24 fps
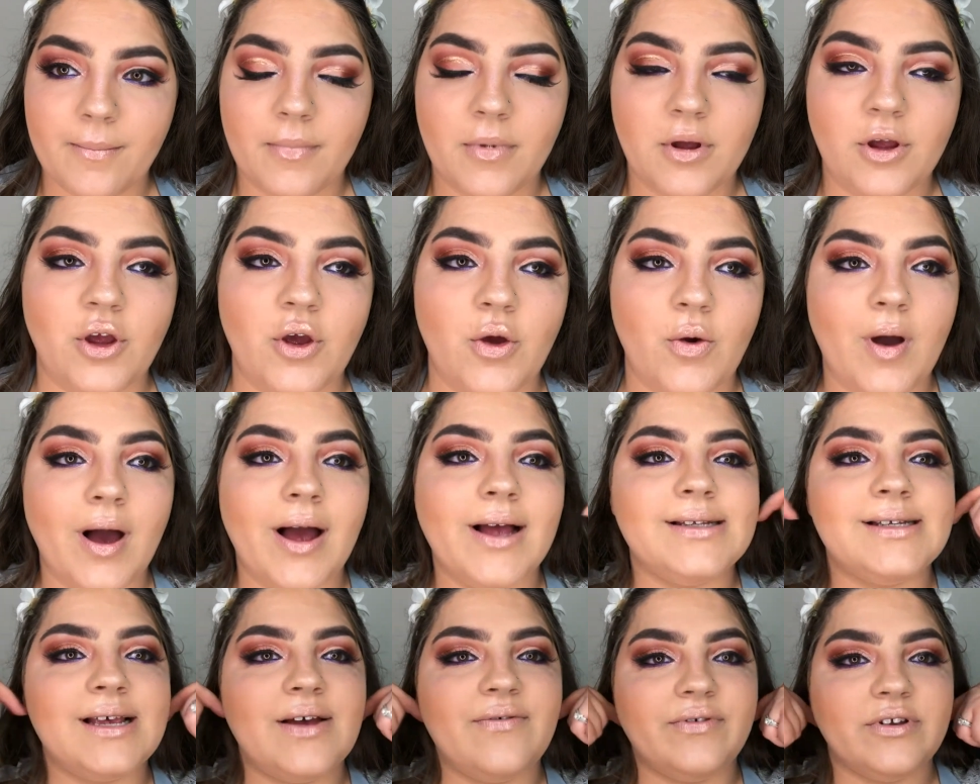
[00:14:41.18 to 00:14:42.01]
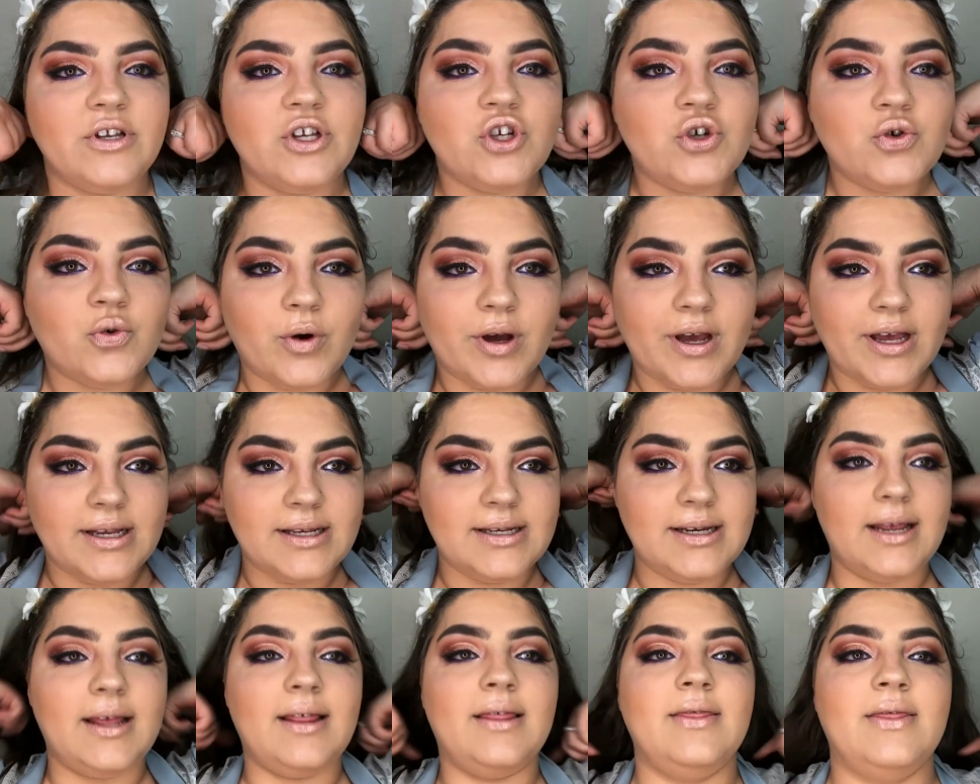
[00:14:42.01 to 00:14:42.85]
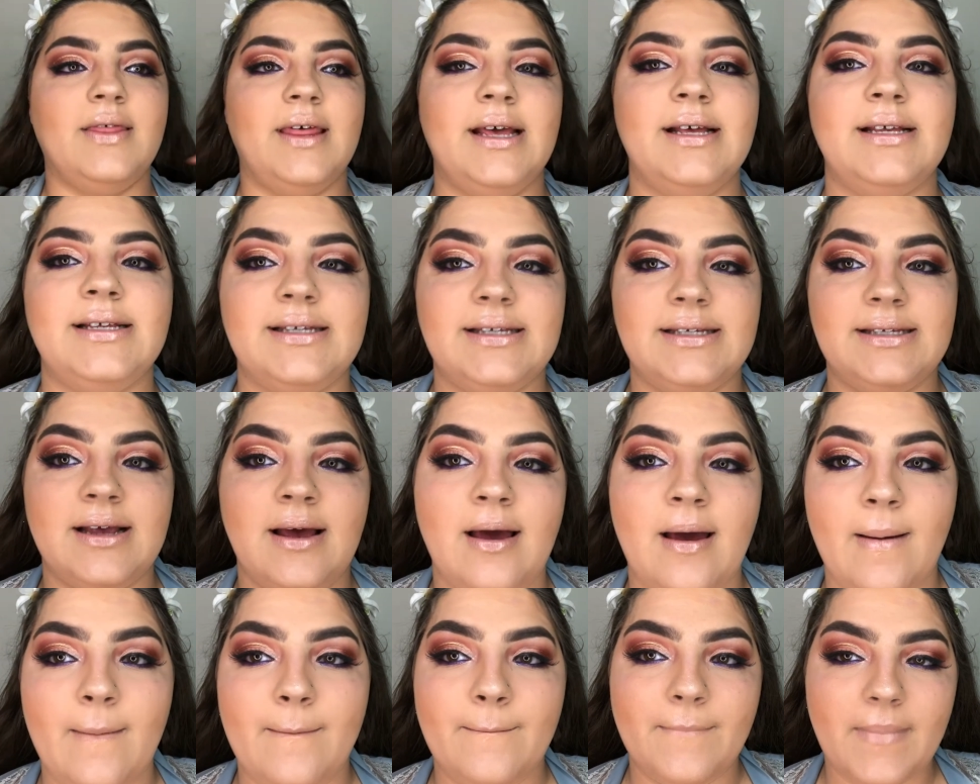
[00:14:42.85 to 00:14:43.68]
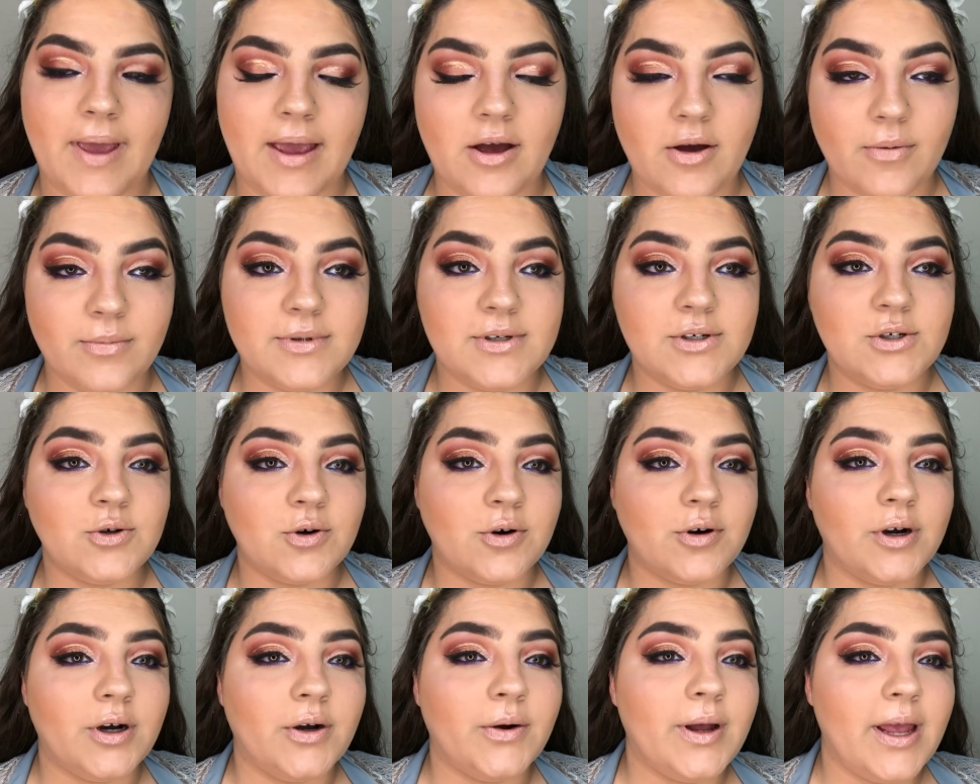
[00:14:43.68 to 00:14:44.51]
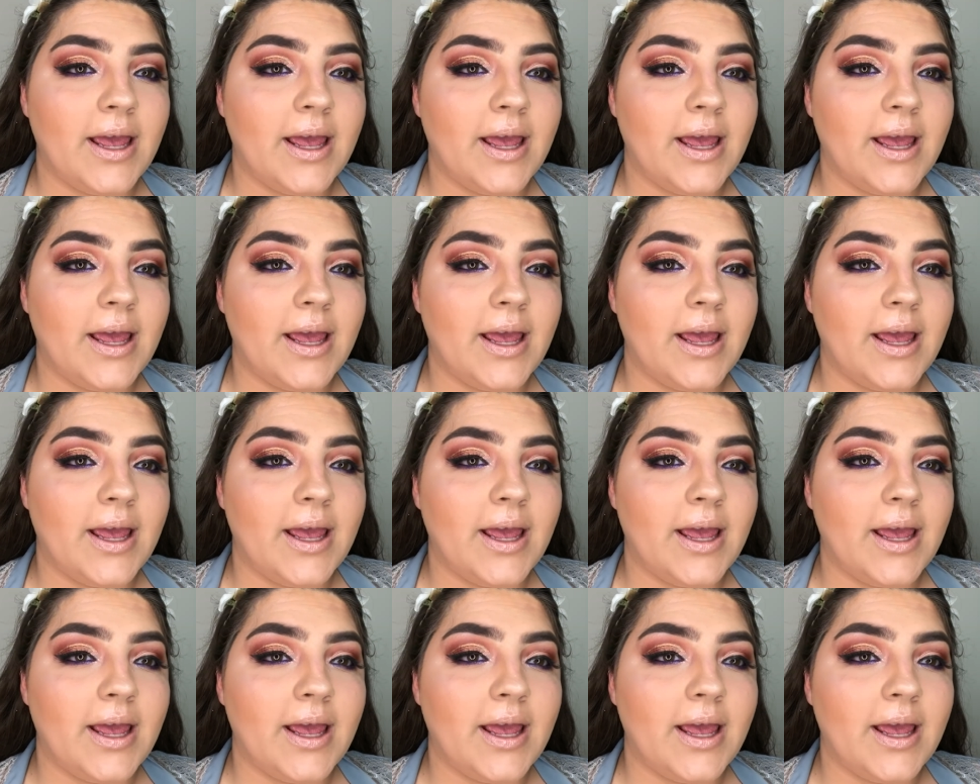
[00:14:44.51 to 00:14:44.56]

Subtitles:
you guys have enjoyed this makeup tutorial.